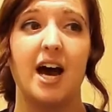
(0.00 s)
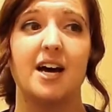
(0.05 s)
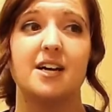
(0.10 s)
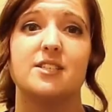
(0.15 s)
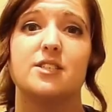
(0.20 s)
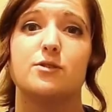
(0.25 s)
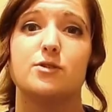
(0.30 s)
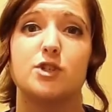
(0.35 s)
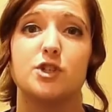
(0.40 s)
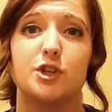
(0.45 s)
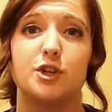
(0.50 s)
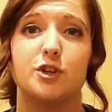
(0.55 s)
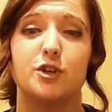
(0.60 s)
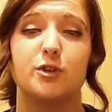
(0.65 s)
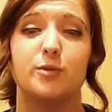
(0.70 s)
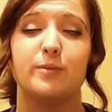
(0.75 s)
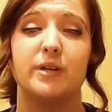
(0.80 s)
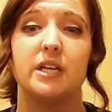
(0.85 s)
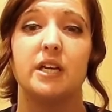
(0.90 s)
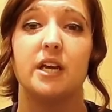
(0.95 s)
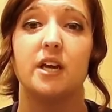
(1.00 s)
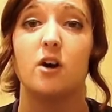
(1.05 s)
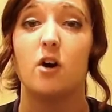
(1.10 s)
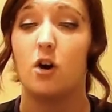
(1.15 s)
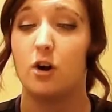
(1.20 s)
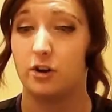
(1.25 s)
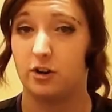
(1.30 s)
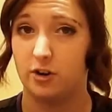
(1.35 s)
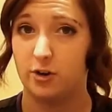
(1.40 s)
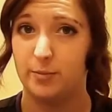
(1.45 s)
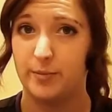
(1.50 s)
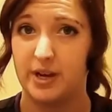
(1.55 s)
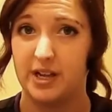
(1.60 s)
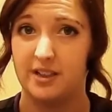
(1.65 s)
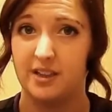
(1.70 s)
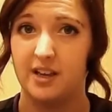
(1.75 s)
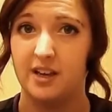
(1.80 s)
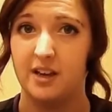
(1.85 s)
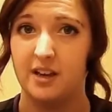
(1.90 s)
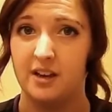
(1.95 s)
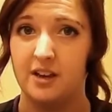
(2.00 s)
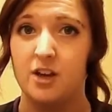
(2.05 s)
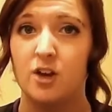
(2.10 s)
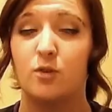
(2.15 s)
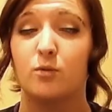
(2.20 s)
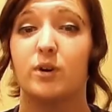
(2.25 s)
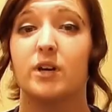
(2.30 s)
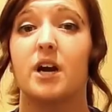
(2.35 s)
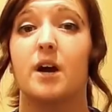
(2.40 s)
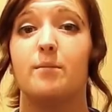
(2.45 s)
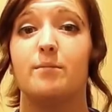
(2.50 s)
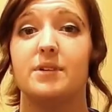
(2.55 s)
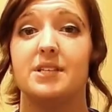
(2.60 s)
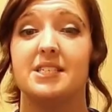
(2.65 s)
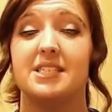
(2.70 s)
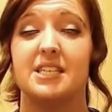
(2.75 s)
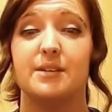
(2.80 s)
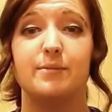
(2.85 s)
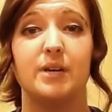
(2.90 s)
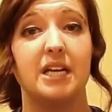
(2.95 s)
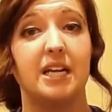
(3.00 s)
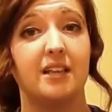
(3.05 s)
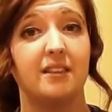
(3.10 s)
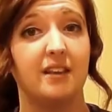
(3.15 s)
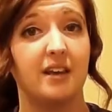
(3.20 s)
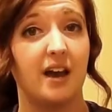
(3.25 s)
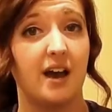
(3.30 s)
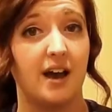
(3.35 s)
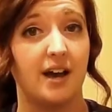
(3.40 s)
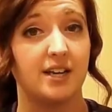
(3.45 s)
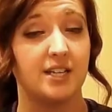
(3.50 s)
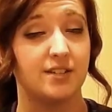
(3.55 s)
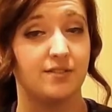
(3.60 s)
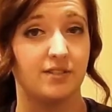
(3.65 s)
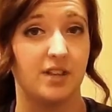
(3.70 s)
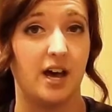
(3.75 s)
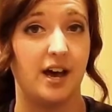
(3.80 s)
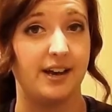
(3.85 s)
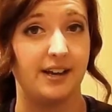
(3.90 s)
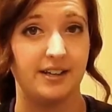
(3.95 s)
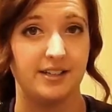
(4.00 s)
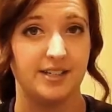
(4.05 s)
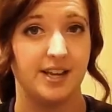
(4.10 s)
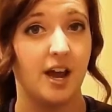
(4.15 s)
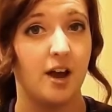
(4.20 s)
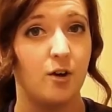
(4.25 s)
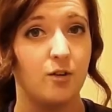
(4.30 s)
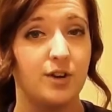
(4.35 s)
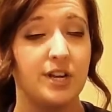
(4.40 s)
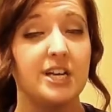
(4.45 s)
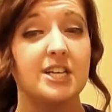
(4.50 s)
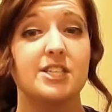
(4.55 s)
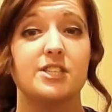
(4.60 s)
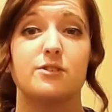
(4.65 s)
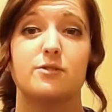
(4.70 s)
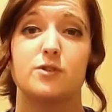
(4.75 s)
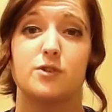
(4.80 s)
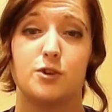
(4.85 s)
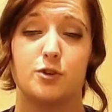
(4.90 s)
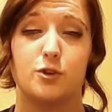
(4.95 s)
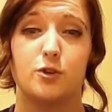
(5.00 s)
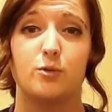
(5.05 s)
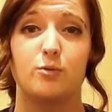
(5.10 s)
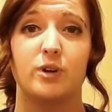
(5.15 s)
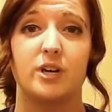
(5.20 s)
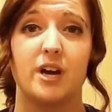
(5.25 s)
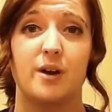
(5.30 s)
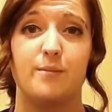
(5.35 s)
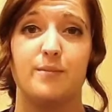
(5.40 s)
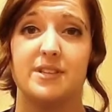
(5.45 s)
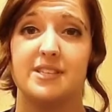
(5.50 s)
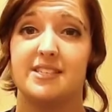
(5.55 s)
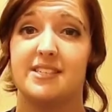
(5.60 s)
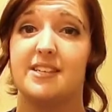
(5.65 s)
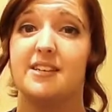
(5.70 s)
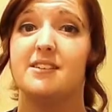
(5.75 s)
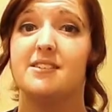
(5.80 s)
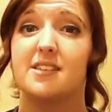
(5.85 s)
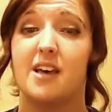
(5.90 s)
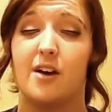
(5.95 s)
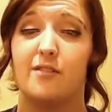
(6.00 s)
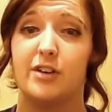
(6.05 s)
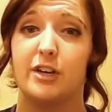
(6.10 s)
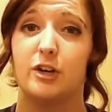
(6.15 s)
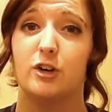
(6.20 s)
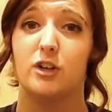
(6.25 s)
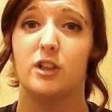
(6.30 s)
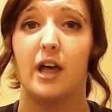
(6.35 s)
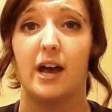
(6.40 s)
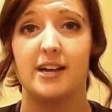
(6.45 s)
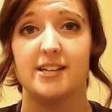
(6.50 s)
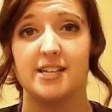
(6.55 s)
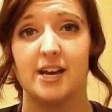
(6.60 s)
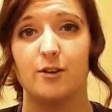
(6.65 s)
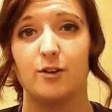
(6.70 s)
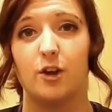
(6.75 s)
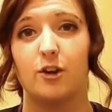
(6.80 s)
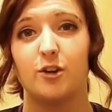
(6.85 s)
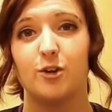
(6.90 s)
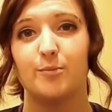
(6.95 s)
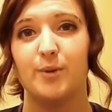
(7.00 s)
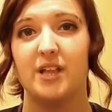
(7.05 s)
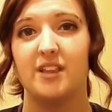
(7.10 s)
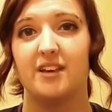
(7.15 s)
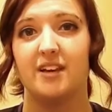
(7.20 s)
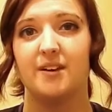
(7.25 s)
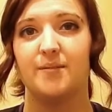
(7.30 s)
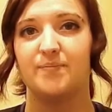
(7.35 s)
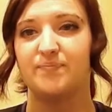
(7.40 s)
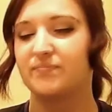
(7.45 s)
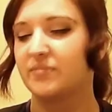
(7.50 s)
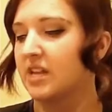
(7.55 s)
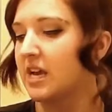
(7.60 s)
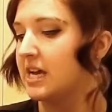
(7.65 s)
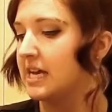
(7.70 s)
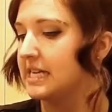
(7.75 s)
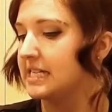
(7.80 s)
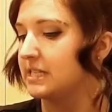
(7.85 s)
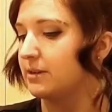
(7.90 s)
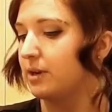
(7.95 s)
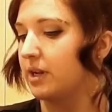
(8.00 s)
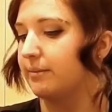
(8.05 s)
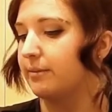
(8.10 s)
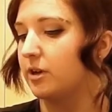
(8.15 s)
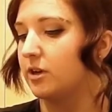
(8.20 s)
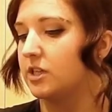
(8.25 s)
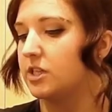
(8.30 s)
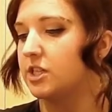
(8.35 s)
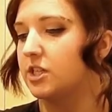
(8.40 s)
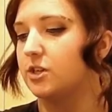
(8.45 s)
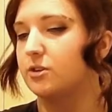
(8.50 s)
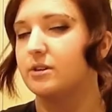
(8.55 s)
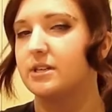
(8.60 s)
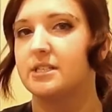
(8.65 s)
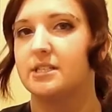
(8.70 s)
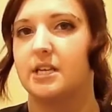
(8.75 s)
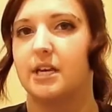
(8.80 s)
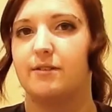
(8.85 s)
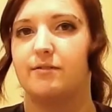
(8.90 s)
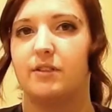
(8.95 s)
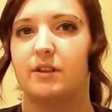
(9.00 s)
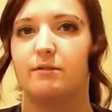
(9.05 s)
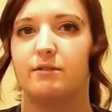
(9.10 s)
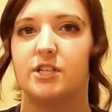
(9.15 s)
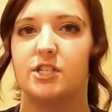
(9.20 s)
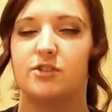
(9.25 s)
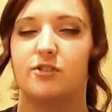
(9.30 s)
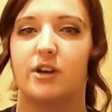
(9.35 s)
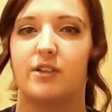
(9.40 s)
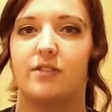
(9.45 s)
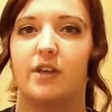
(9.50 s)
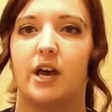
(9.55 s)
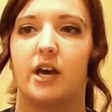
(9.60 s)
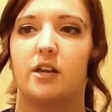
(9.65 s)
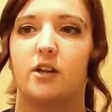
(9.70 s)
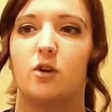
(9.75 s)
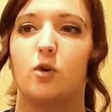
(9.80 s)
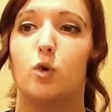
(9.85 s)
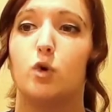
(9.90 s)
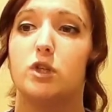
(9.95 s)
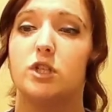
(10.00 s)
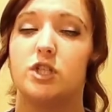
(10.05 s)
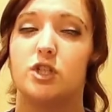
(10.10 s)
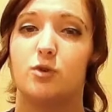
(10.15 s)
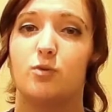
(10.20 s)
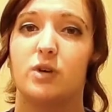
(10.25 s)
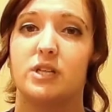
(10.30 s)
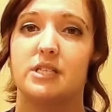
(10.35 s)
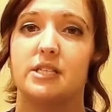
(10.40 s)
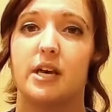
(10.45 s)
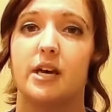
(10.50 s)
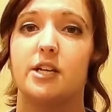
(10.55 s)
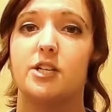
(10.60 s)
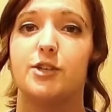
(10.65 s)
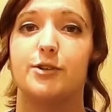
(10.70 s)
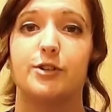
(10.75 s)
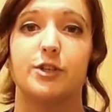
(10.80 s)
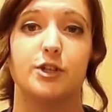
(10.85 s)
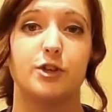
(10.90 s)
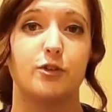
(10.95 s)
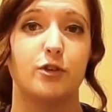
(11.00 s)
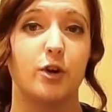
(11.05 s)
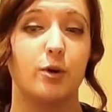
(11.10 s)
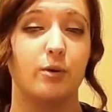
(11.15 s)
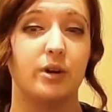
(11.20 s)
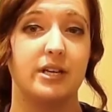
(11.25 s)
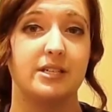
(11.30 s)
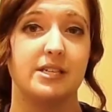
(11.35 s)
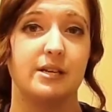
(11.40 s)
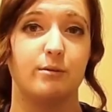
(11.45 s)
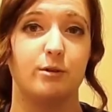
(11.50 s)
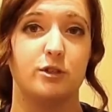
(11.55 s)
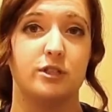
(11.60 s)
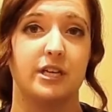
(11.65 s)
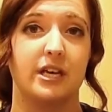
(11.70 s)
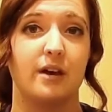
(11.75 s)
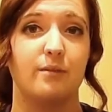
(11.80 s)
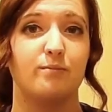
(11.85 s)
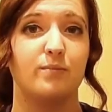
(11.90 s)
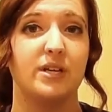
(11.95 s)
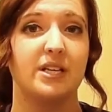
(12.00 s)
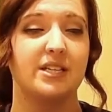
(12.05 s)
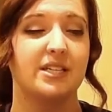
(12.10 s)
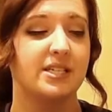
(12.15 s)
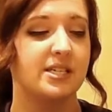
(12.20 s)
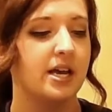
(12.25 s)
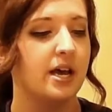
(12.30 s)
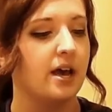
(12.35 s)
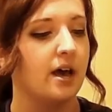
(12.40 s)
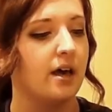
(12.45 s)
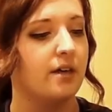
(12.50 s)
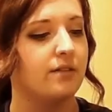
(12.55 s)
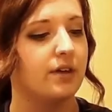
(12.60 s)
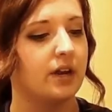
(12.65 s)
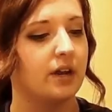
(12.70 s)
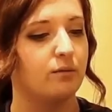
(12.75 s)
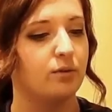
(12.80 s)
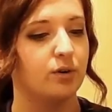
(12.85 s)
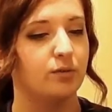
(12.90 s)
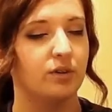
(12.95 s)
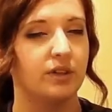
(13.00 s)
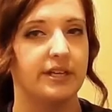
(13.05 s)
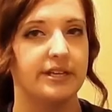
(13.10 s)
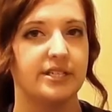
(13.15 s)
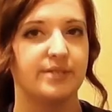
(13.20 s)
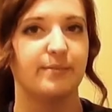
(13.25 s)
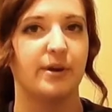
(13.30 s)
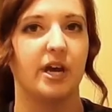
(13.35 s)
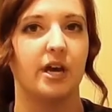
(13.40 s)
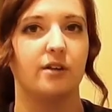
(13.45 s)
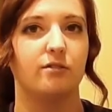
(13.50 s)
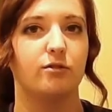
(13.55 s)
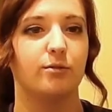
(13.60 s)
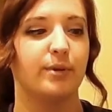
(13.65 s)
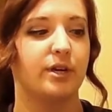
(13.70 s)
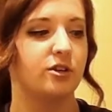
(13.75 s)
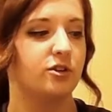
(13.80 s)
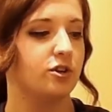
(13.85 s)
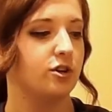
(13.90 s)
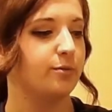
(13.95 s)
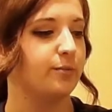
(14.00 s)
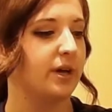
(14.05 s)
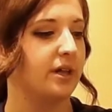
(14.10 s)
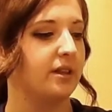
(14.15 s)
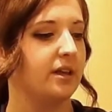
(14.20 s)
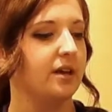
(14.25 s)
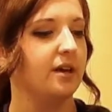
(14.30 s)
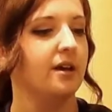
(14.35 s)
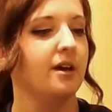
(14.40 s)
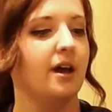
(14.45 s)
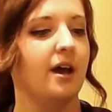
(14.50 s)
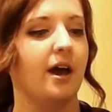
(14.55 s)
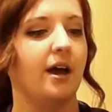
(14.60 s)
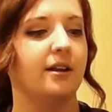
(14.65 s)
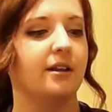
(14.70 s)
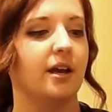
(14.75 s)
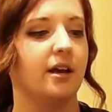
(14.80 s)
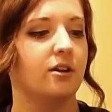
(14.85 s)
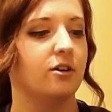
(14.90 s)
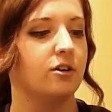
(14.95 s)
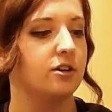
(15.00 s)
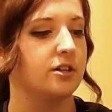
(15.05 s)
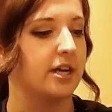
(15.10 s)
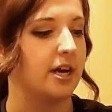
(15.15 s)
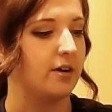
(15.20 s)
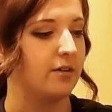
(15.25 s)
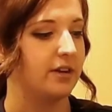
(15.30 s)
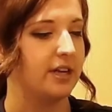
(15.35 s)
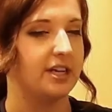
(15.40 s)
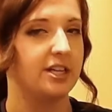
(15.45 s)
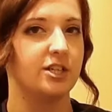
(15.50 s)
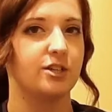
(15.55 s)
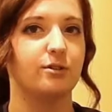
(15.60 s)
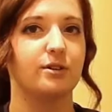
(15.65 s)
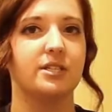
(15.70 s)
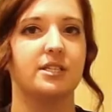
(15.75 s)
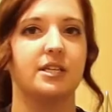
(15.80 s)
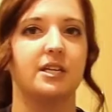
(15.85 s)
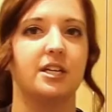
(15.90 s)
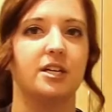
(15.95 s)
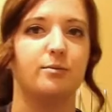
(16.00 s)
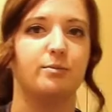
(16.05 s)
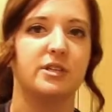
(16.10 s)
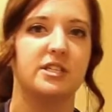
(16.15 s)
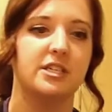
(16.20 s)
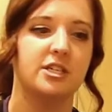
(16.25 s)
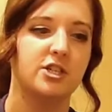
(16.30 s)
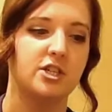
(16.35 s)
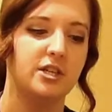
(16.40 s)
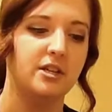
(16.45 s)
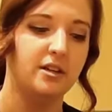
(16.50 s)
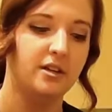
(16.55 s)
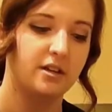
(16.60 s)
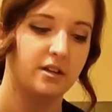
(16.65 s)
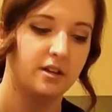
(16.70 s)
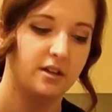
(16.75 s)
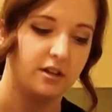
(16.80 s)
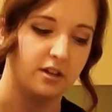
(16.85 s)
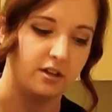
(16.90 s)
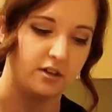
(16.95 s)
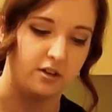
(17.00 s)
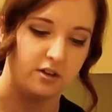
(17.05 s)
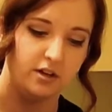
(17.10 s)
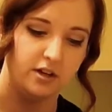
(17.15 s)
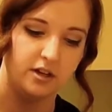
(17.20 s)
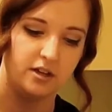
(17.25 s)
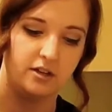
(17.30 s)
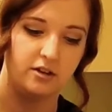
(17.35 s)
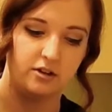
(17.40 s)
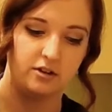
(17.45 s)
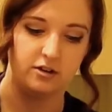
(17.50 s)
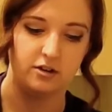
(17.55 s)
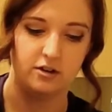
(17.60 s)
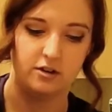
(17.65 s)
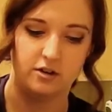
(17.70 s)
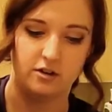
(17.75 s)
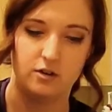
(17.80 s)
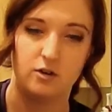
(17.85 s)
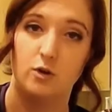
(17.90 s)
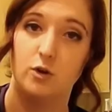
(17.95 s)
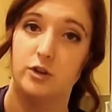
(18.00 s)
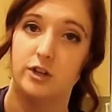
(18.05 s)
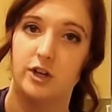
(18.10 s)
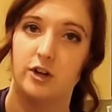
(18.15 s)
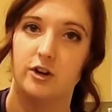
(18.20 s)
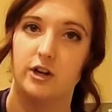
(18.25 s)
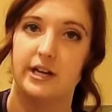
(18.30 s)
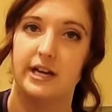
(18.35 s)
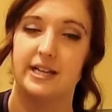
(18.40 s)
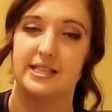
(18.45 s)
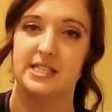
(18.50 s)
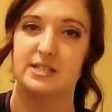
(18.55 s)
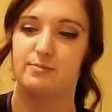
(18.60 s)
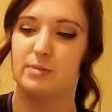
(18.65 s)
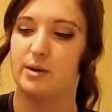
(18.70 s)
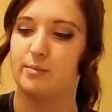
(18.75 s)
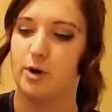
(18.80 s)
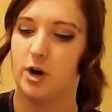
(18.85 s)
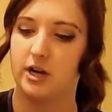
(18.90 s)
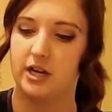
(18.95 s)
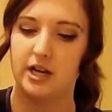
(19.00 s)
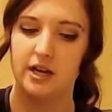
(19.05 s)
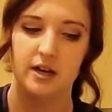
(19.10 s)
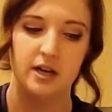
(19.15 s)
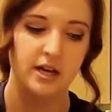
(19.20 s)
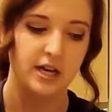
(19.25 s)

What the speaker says: So sternal meaning on her belly, recumbency meaning the act of lying down. So sternal recumbency is having her lie down on her belly. So what I'm going to do is safely restrain the head and hold it to one side to ensure no one is able to get bitten. Then I will release my hand from under her belly and get her down into a seated position. Good girl, holding her against my body.